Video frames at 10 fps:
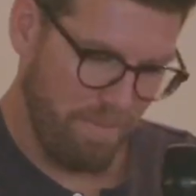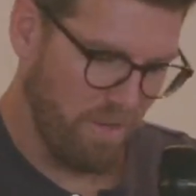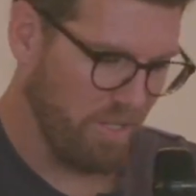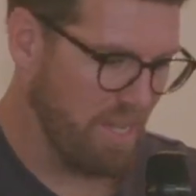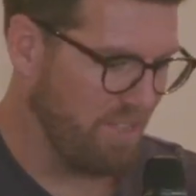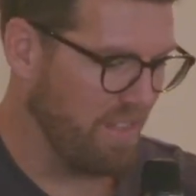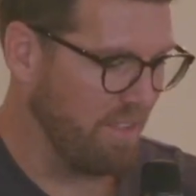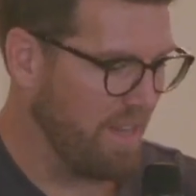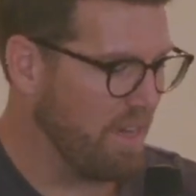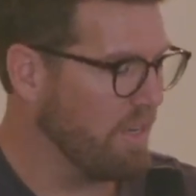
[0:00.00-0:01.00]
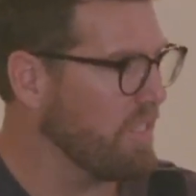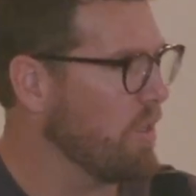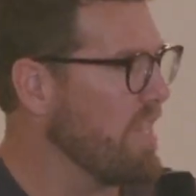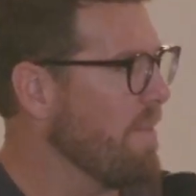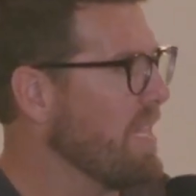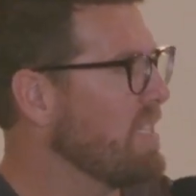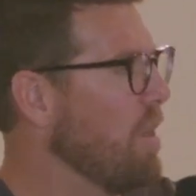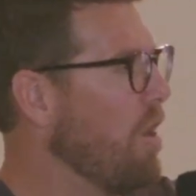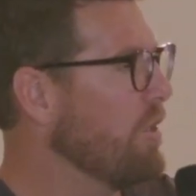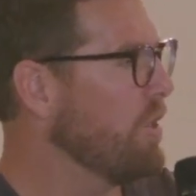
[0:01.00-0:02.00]
There's nothing there, and so he makes an
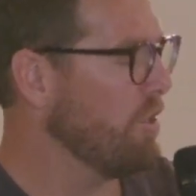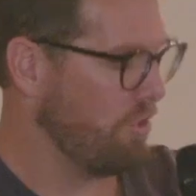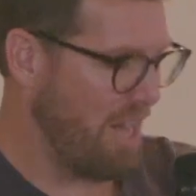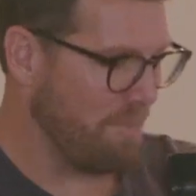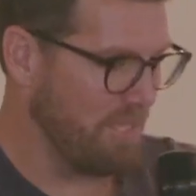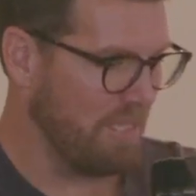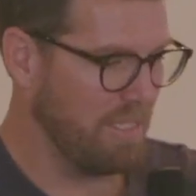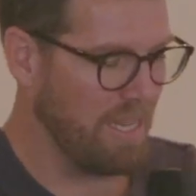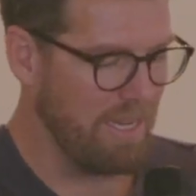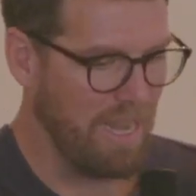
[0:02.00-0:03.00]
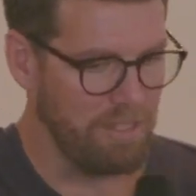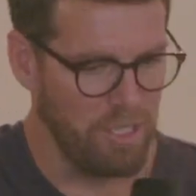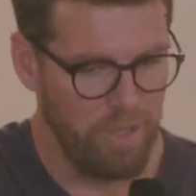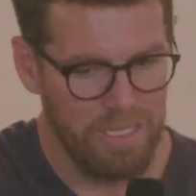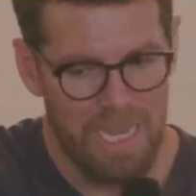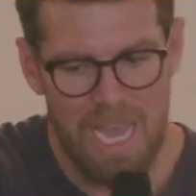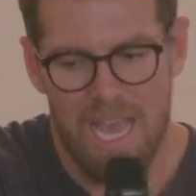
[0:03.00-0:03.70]
altar, straps his son down to it,